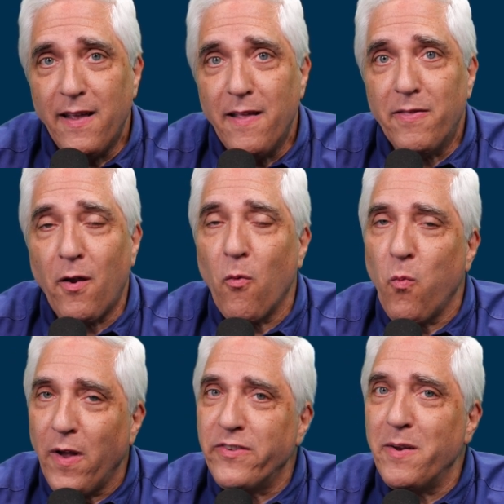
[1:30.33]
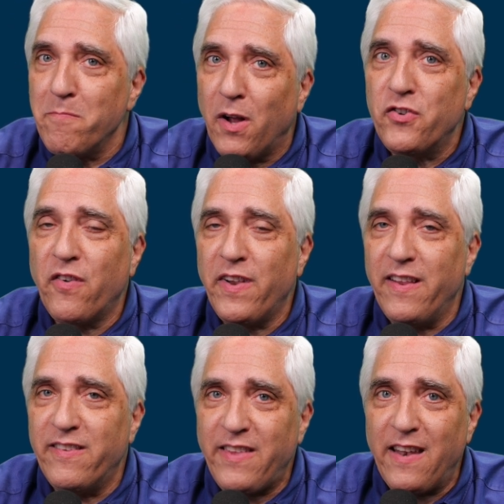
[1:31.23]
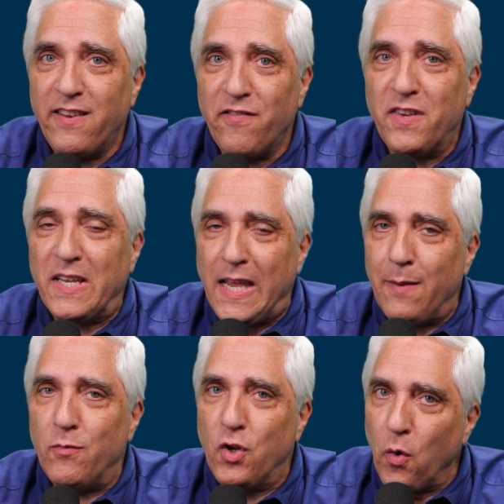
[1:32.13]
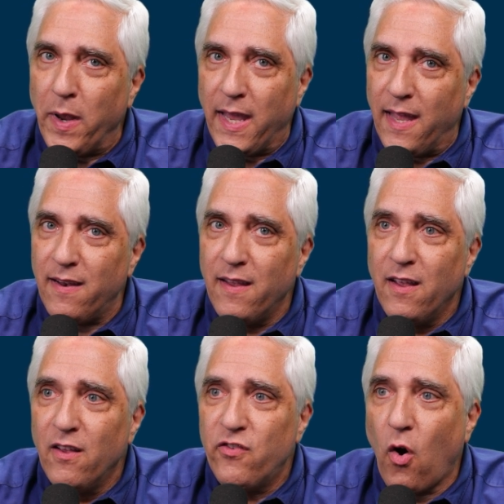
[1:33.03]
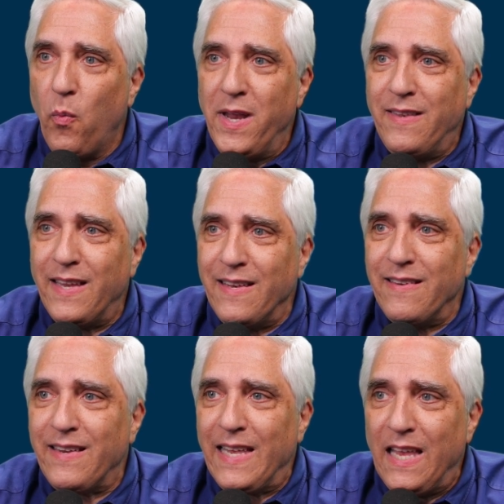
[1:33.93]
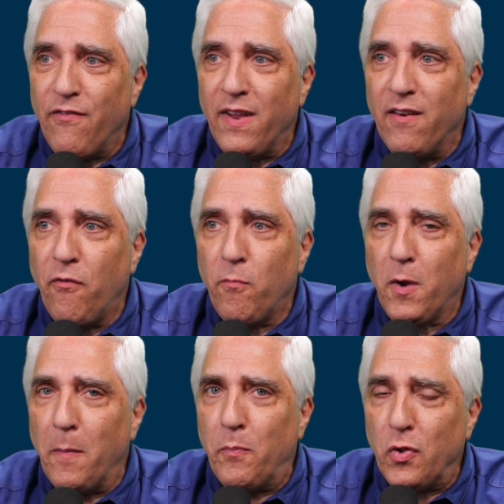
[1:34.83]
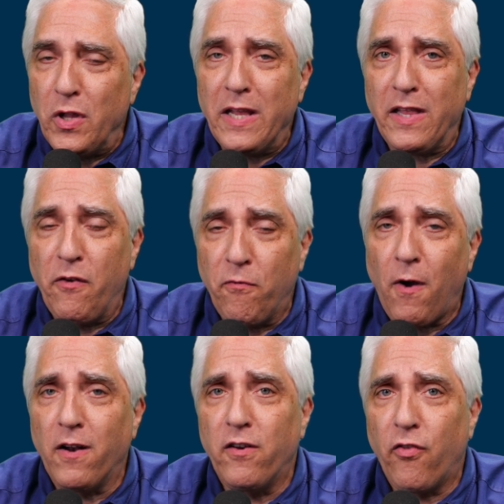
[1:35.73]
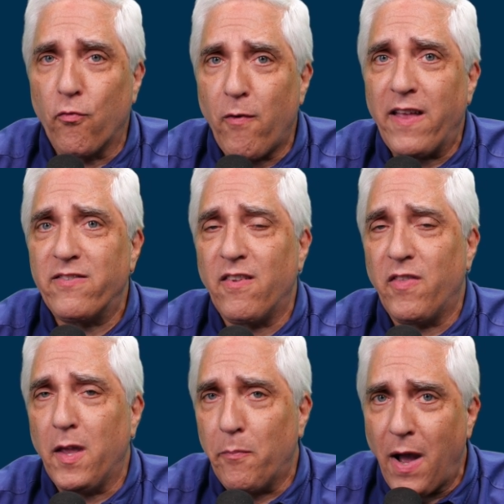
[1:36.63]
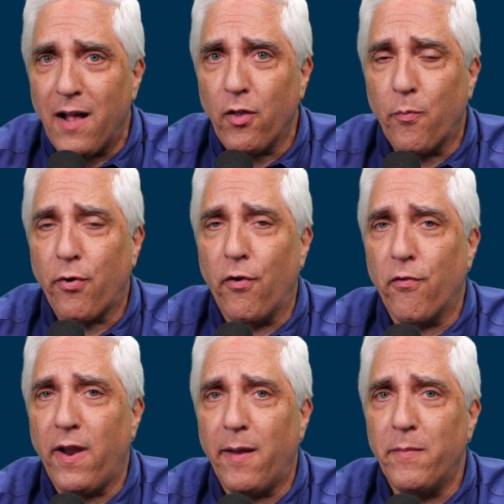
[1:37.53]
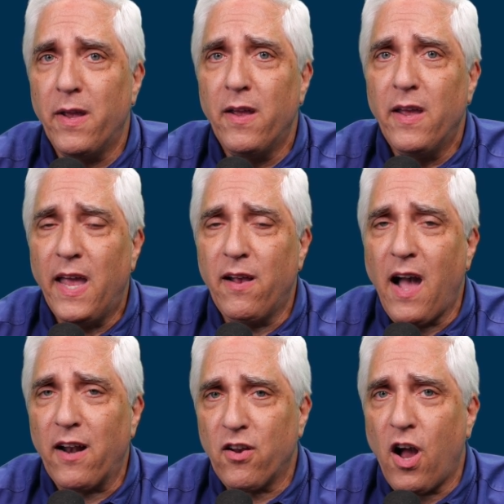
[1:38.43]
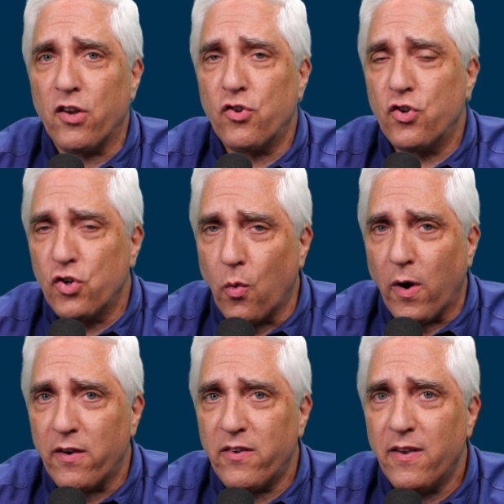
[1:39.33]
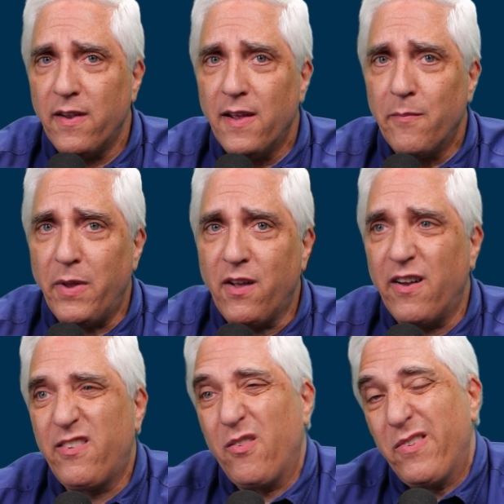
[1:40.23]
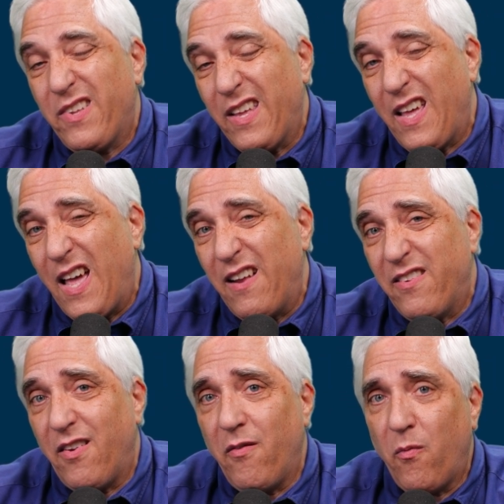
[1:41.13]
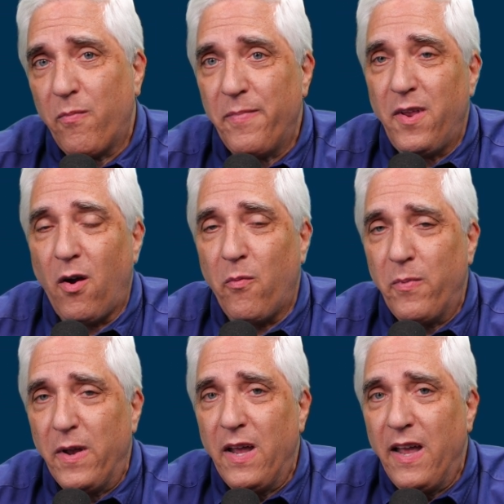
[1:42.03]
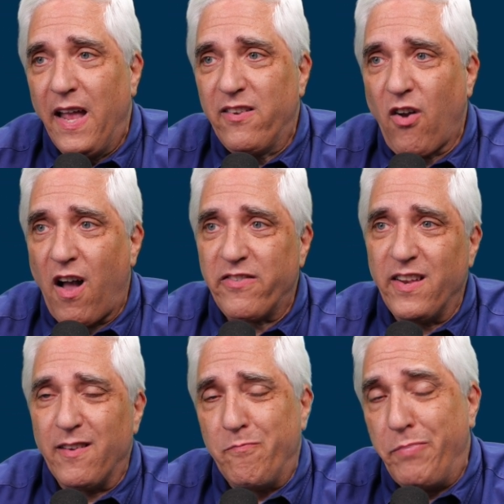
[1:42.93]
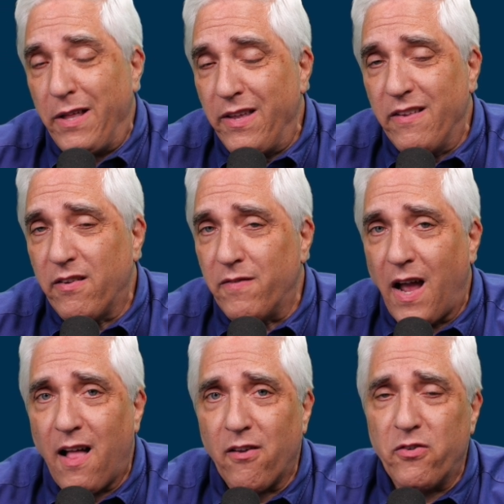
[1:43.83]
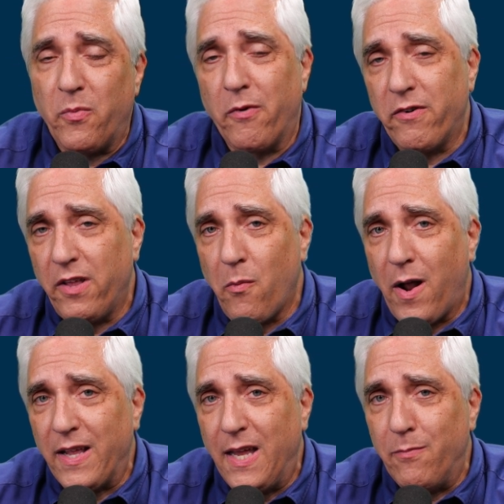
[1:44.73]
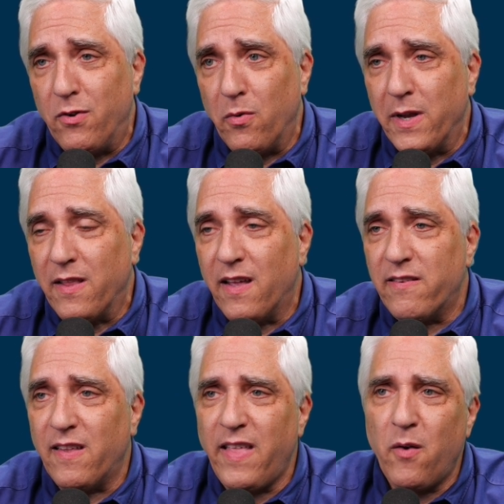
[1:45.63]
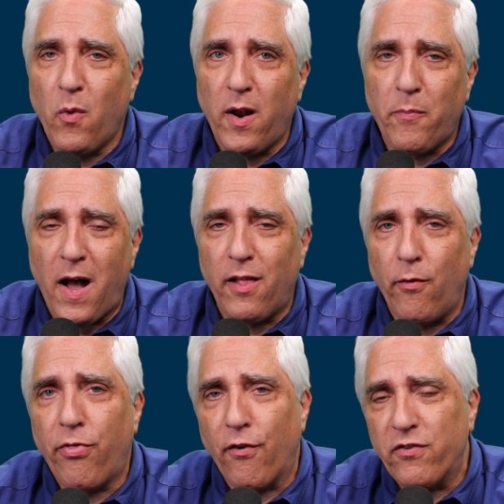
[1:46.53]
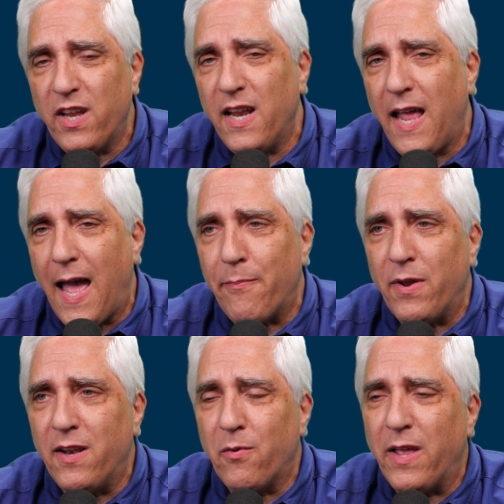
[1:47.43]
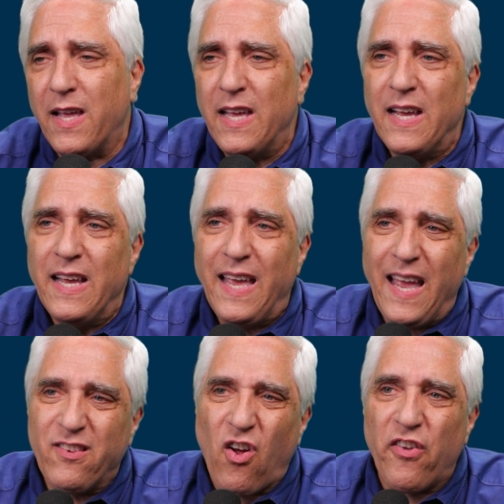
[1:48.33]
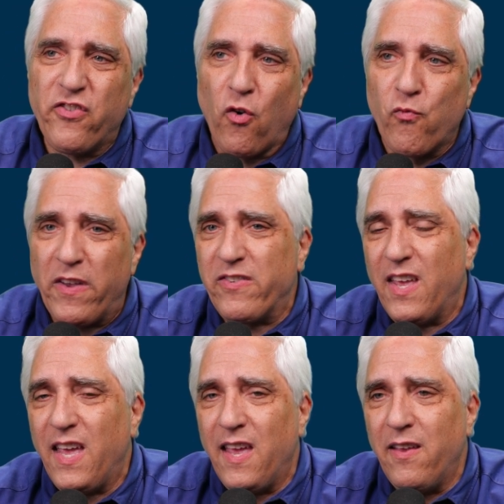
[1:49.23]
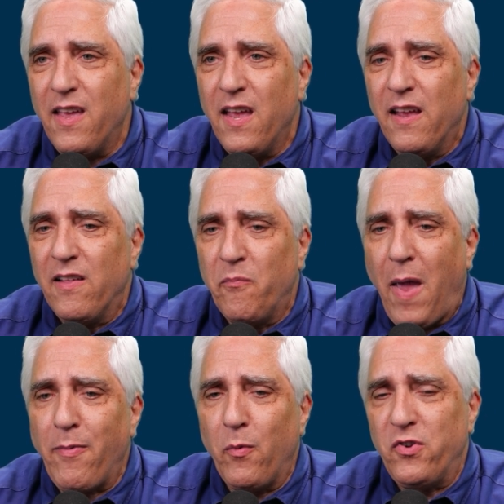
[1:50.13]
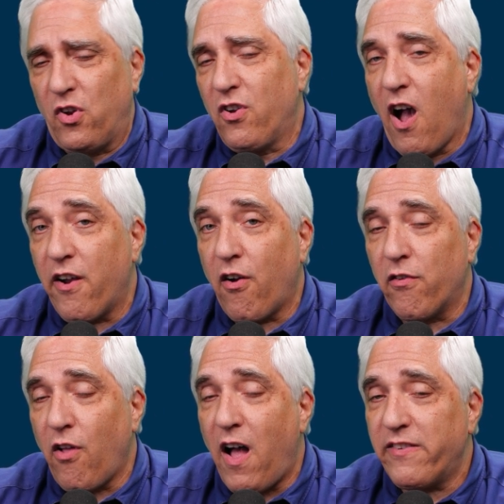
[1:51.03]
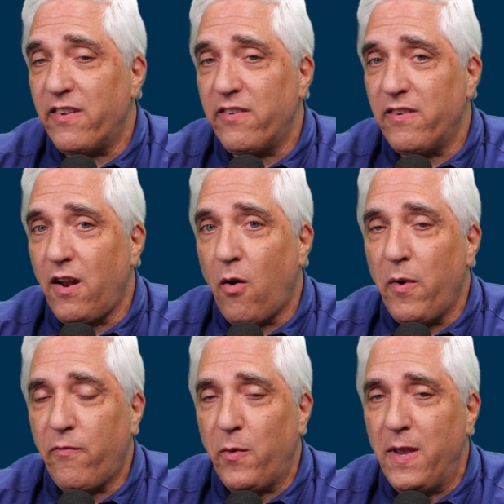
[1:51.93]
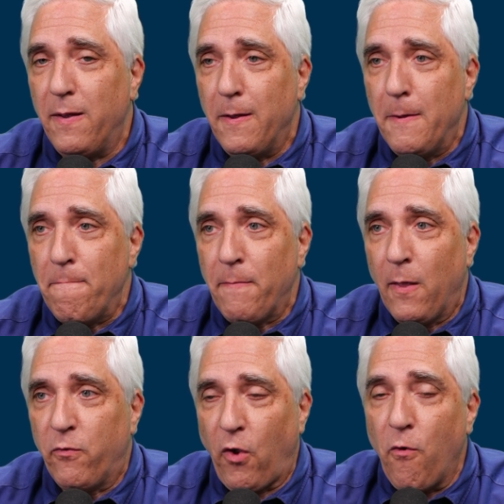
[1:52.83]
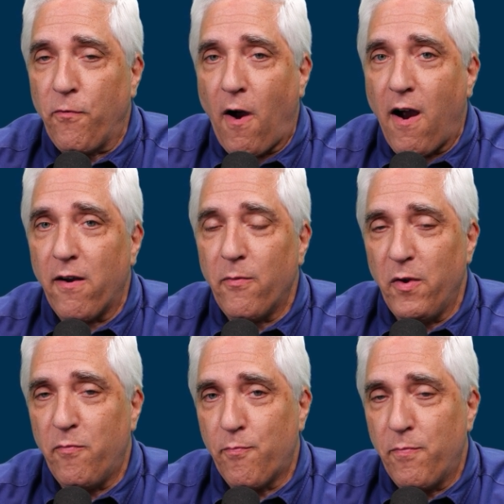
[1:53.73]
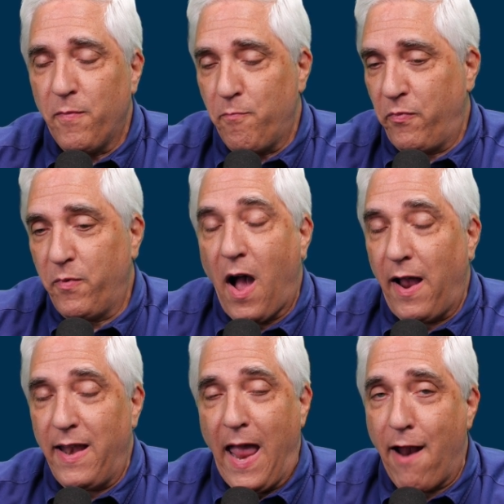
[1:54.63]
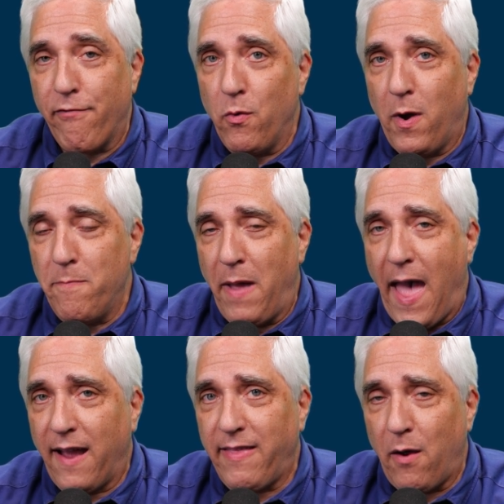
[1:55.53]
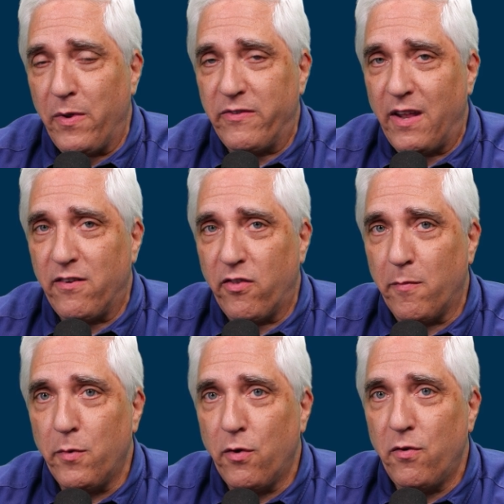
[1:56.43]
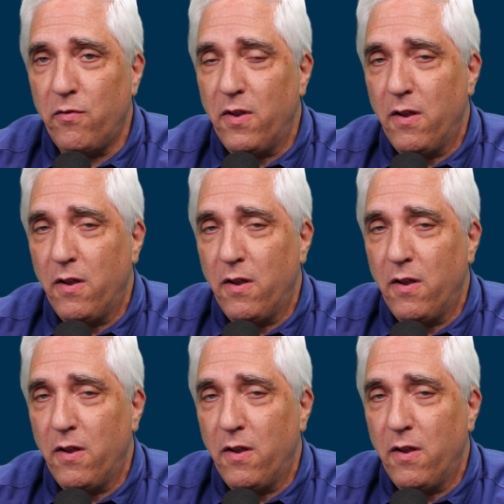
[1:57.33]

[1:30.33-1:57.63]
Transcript: there wasn't much of an incentive to keep doing it so we didn't even completely fund the rest of the Apollo program. It got cut short because it was like, ah, it's a, you know, it's costing us billions of dollars. Do we really want to keep doing this? And then when Apollo 13 happened, they were like, it's also risky. Maybe we should cut our losses. You know, if we, so far, we've gotten everyone back that we sent to the moon,